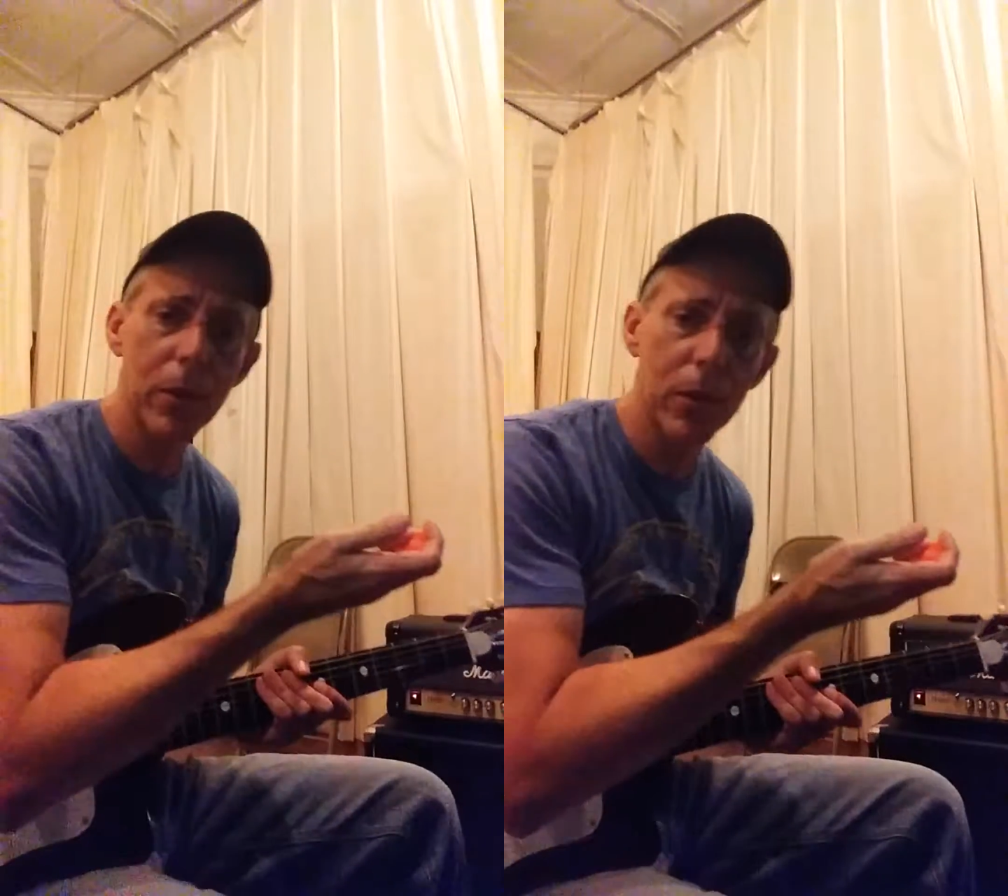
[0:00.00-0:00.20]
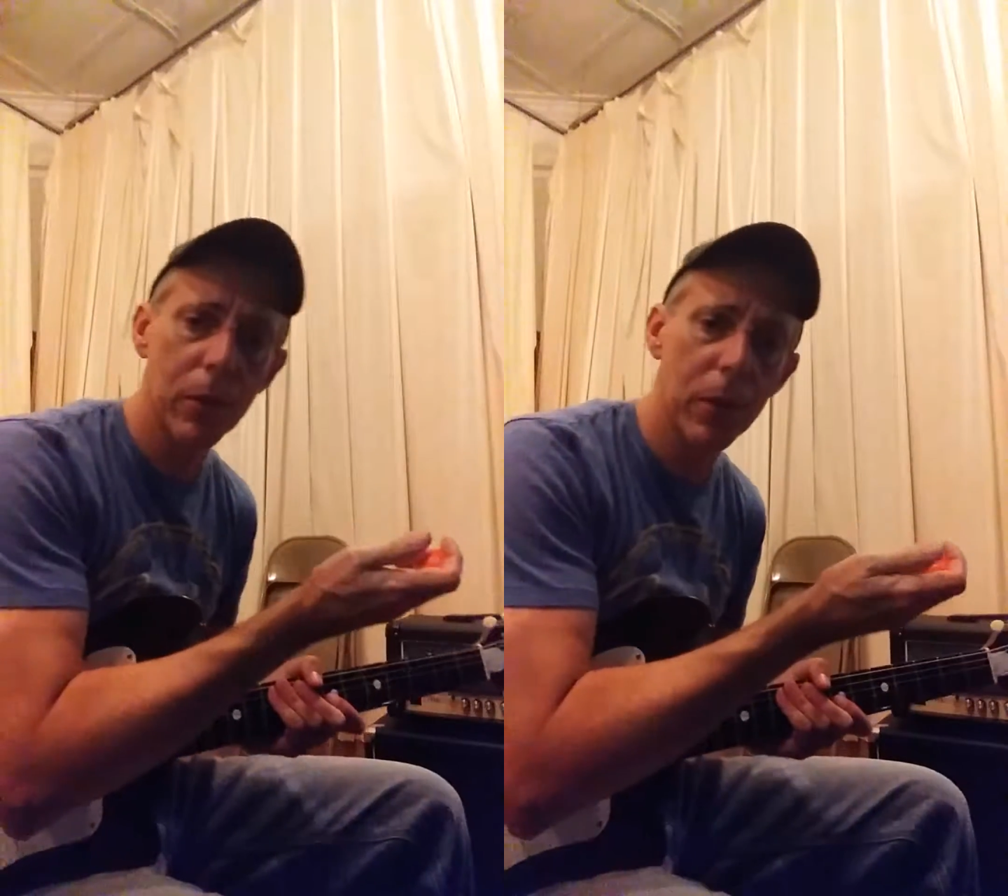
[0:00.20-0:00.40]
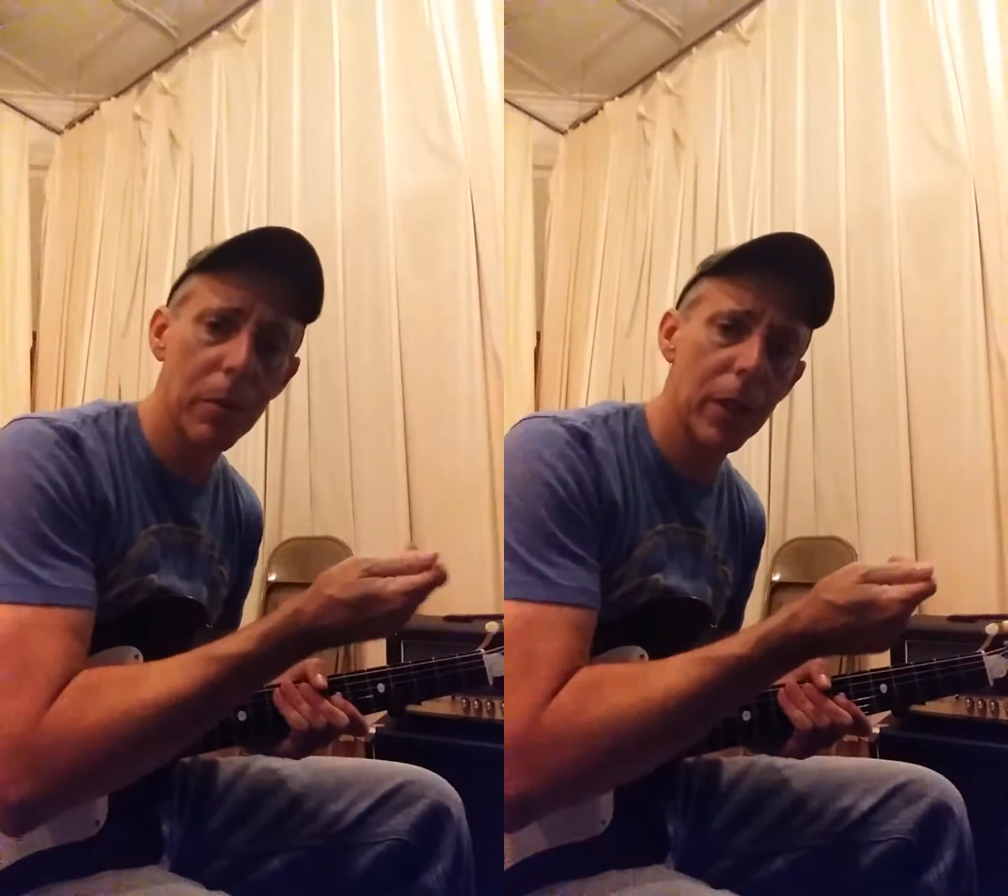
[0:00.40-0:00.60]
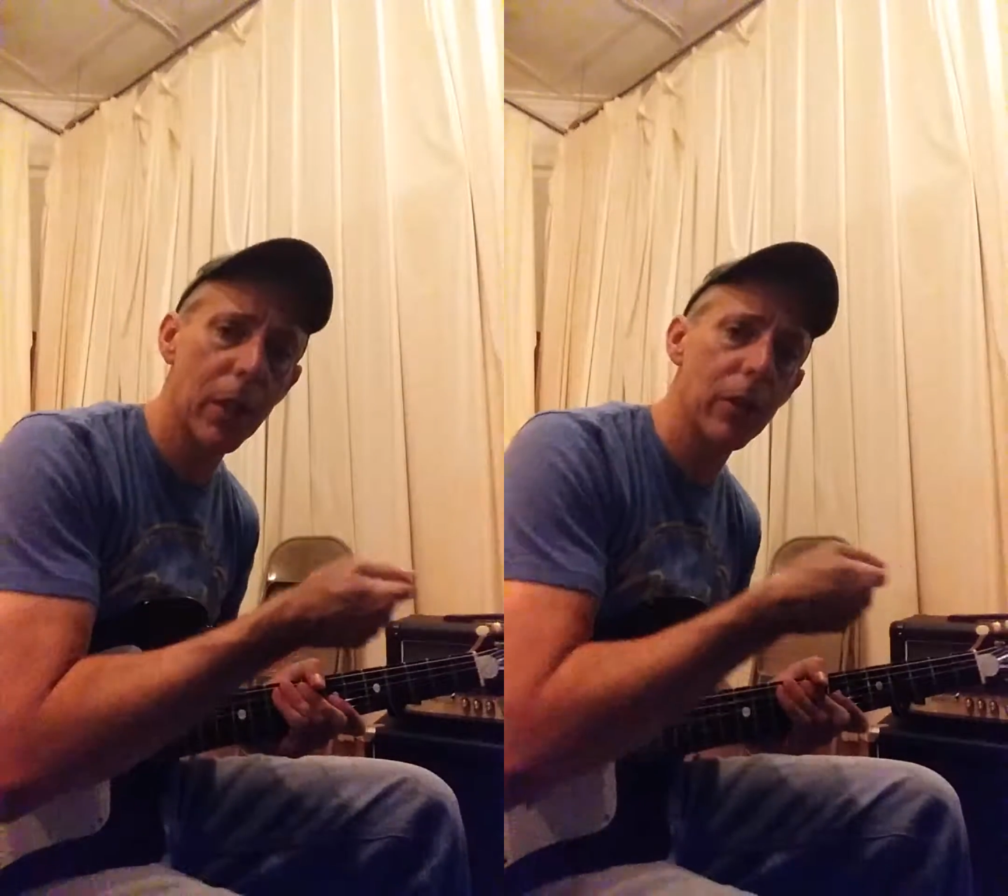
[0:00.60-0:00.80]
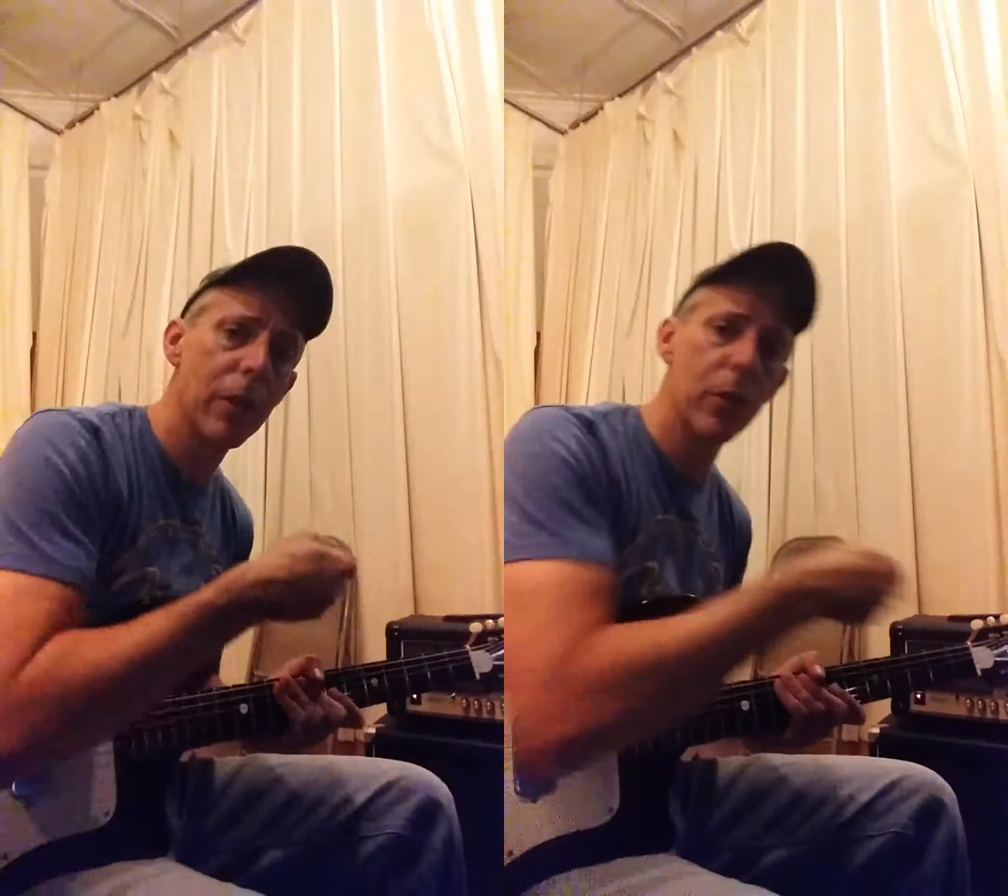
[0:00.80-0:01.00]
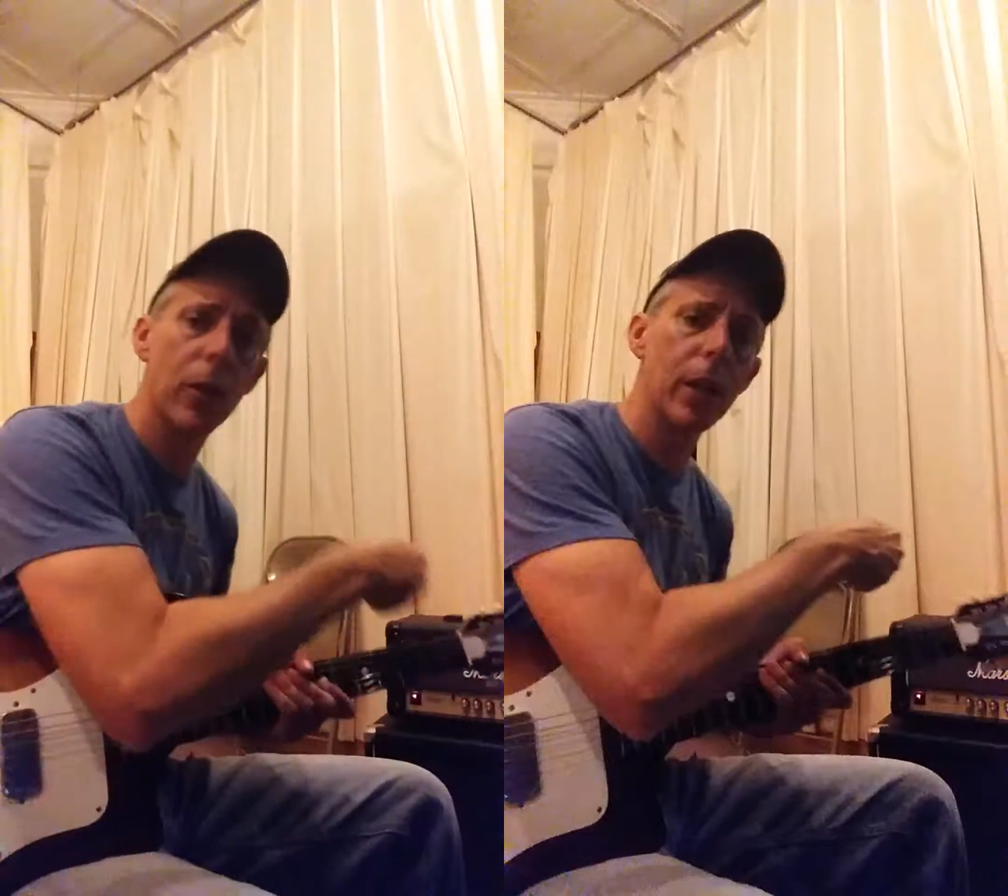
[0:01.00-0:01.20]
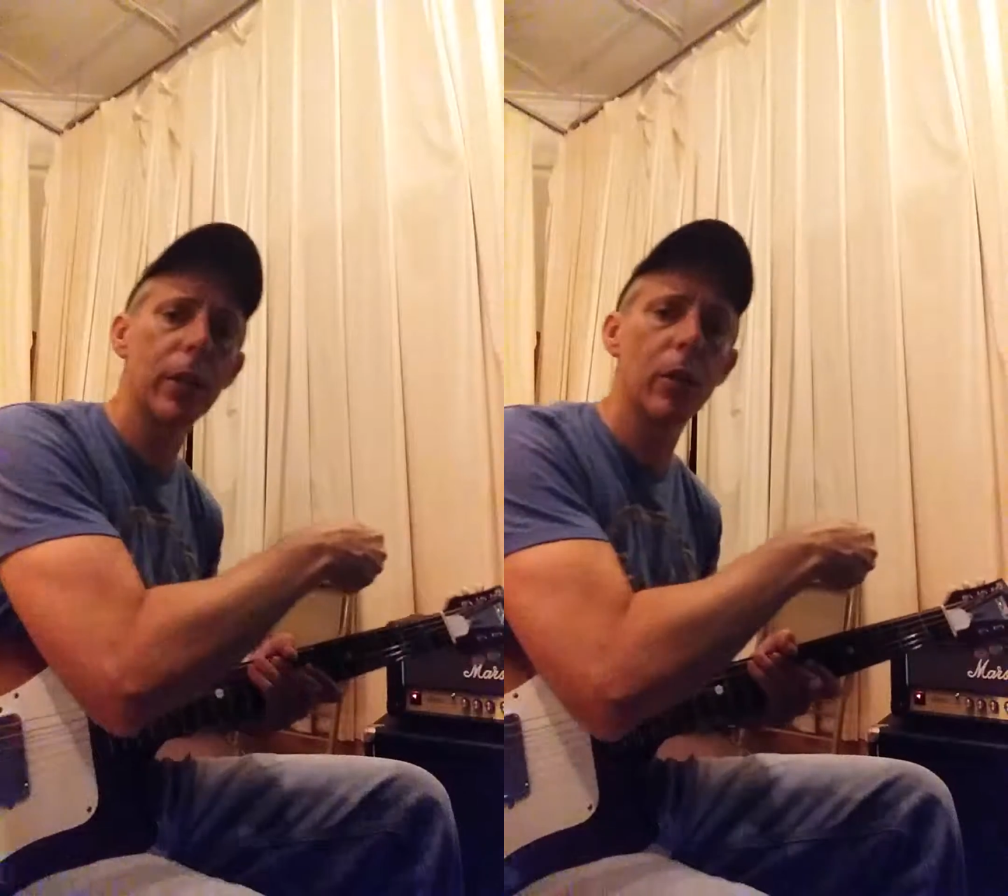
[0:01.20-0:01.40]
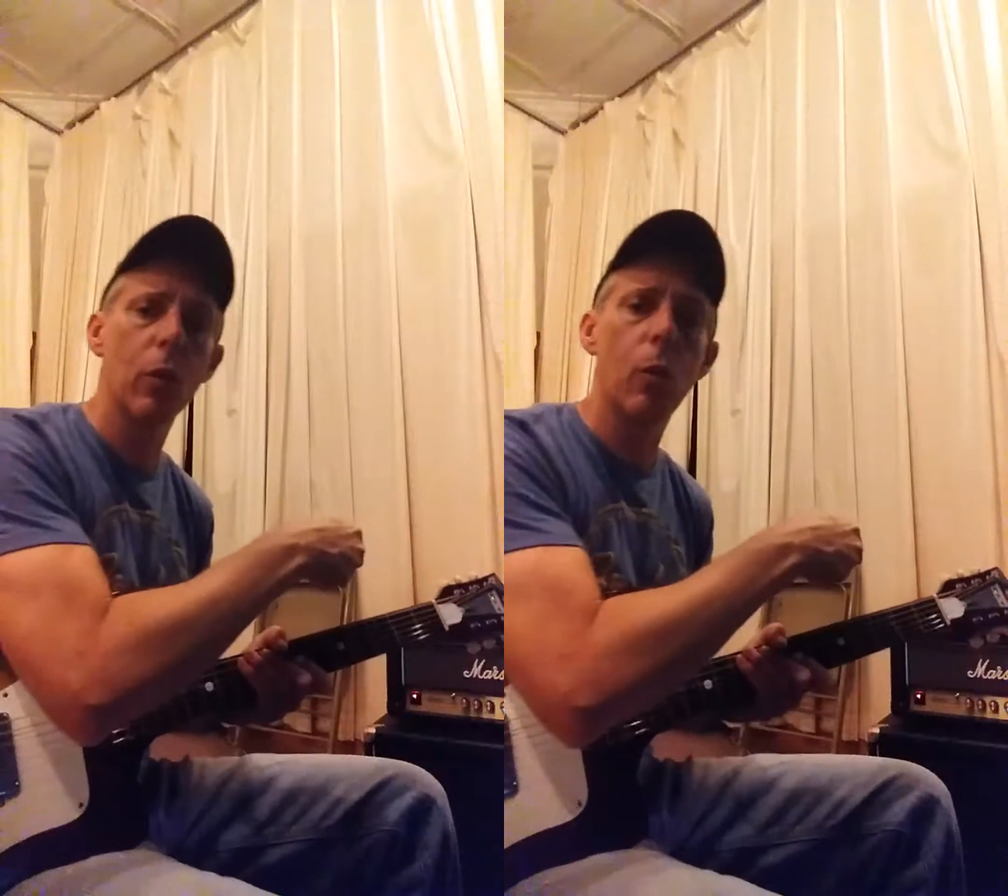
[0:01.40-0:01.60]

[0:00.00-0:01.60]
to something other than directly into the